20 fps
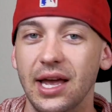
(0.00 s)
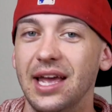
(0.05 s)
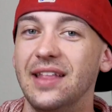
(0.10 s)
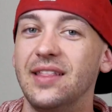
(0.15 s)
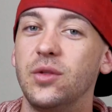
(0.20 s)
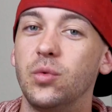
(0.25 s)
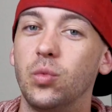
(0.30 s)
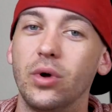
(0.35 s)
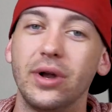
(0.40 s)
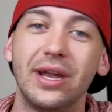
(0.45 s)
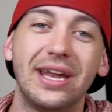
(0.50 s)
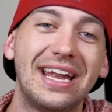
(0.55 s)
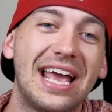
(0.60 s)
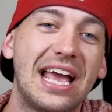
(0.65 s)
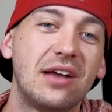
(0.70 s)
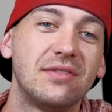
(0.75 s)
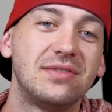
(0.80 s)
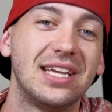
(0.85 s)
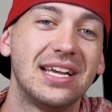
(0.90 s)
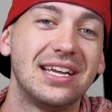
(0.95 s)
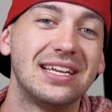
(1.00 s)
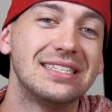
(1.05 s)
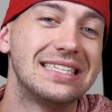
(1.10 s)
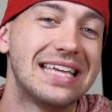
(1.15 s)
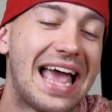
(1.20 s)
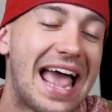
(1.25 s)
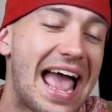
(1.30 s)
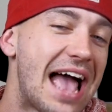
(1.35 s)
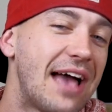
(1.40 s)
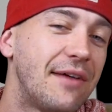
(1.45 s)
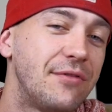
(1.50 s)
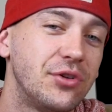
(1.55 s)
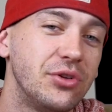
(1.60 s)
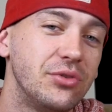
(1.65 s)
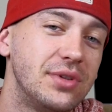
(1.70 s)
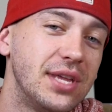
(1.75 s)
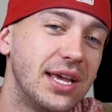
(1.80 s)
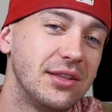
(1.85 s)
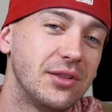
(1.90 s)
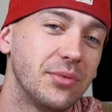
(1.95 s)
and then 1.5 seconds after
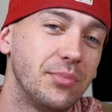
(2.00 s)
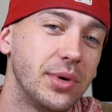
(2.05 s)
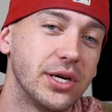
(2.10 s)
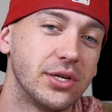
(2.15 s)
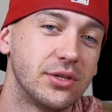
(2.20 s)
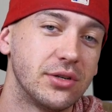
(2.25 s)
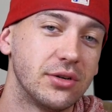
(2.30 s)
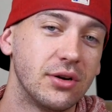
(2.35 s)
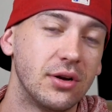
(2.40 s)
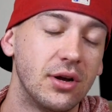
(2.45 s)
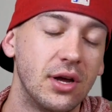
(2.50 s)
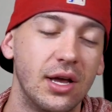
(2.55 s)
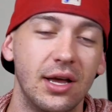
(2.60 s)
you take the picture.